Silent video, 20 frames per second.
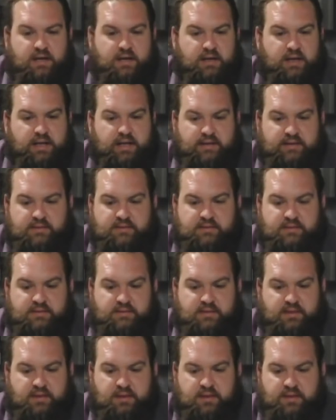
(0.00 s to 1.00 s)

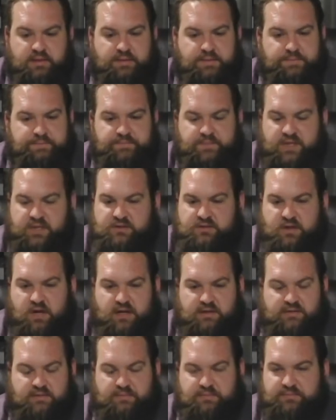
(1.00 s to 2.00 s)
It's
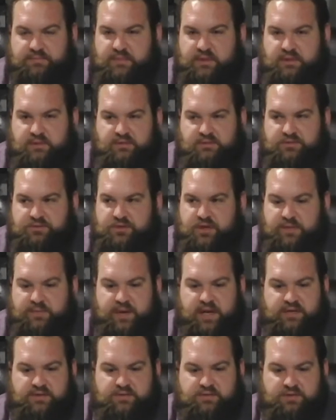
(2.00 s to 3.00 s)
awesome.
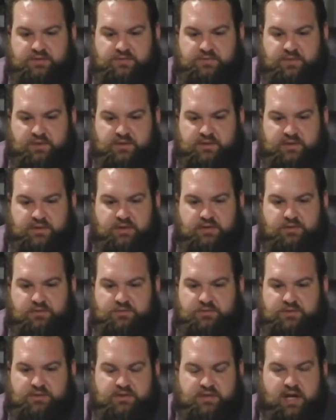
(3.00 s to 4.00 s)
Trendmasters was a
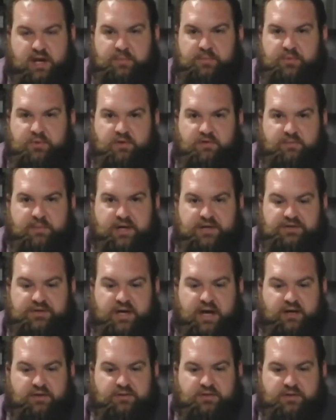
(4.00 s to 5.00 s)
huge staple of my
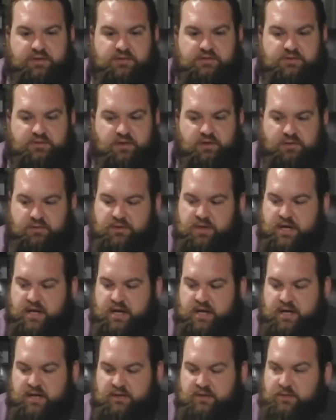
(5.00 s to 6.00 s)
childhood, so
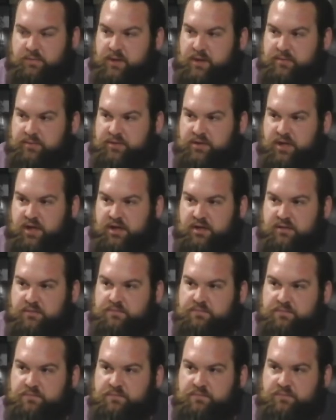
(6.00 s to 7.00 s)
to be able to
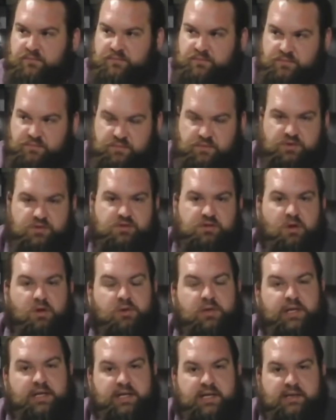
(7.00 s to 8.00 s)

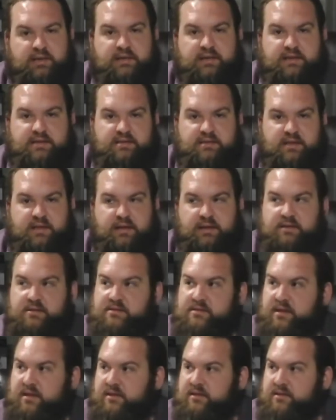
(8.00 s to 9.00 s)
slowly get these
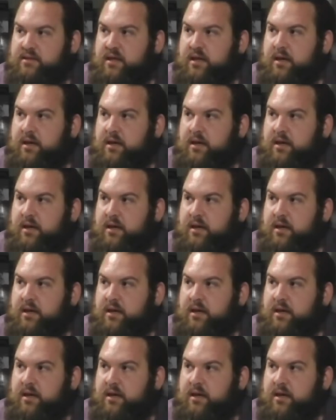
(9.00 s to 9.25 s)
things and